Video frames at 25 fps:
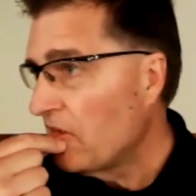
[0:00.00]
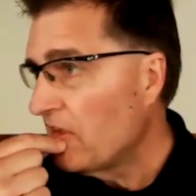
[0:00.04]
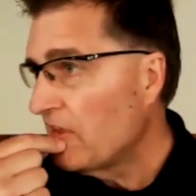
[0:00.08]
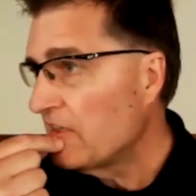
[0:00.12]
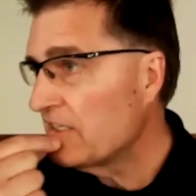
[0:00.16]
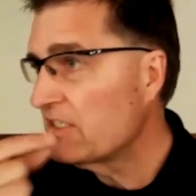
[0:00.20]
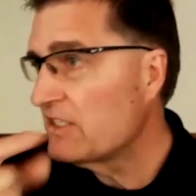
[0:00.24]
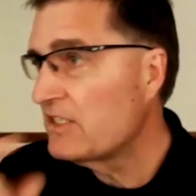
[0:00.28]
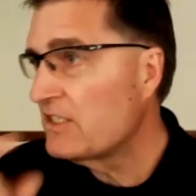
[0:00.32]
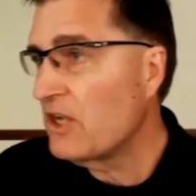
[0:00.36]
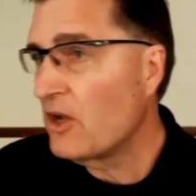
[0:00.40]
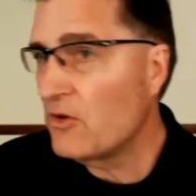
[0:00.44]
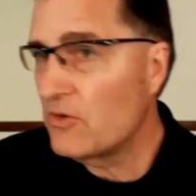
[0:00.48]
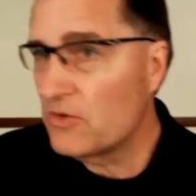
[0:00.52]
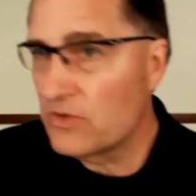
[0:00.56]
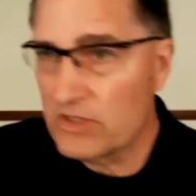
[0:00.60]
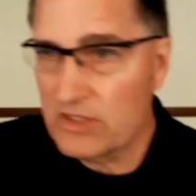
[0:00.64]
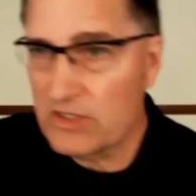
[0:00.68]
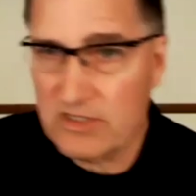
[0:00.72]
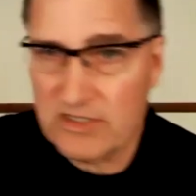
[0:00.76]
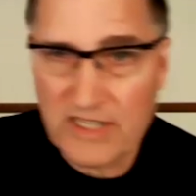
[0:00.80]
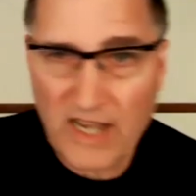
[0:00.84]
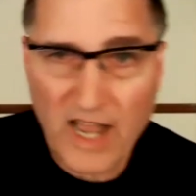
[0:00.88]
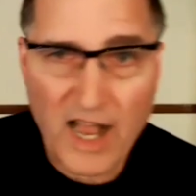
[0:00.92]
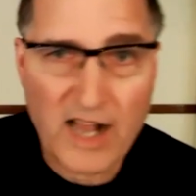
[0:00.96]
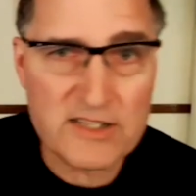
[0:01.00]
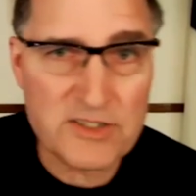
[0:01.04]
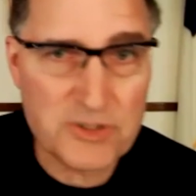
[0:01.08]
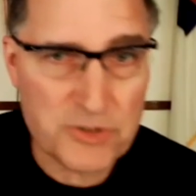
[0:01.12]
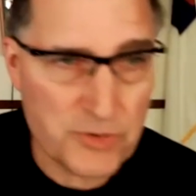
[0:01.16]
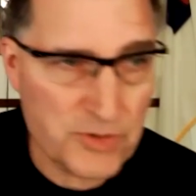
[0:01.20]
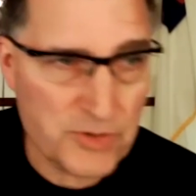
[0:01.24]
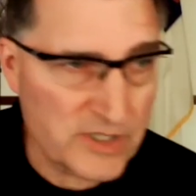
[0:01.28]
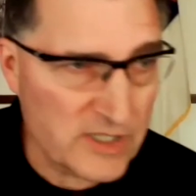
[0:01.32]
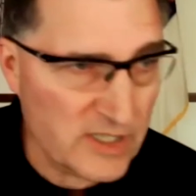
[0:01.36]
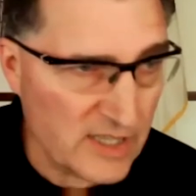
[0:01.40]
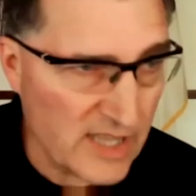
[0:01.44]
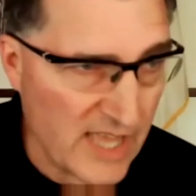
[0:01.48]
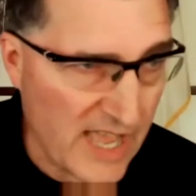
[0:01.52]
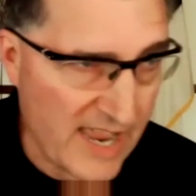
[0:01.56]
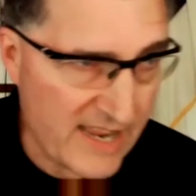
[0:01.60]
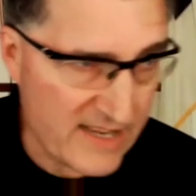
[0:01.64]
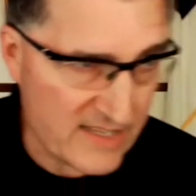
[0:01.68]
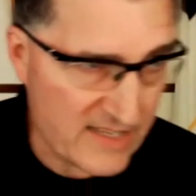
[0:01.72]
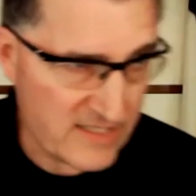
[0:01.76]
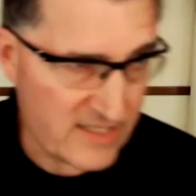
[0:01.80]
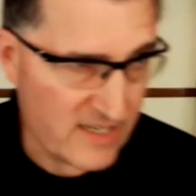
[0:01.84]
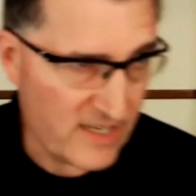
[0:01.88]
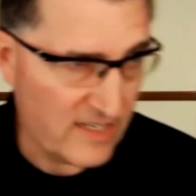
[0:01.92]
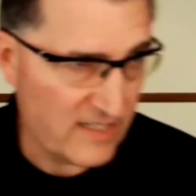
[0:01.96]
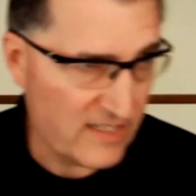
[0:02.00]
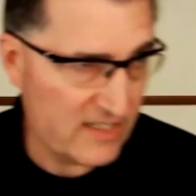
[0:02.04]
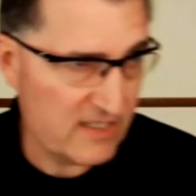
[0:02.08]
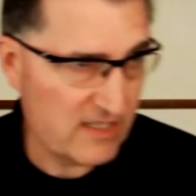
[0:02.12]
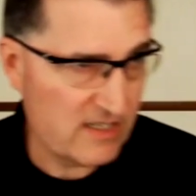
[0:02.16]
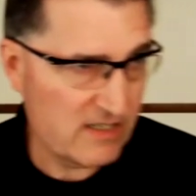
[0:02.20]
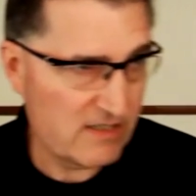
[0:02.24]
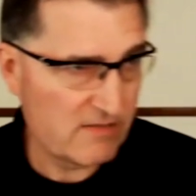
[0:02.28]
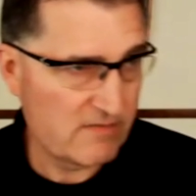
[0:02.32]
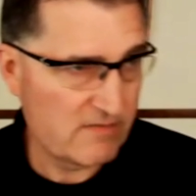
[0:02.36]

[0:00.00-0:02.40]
is don't doctrinalize it.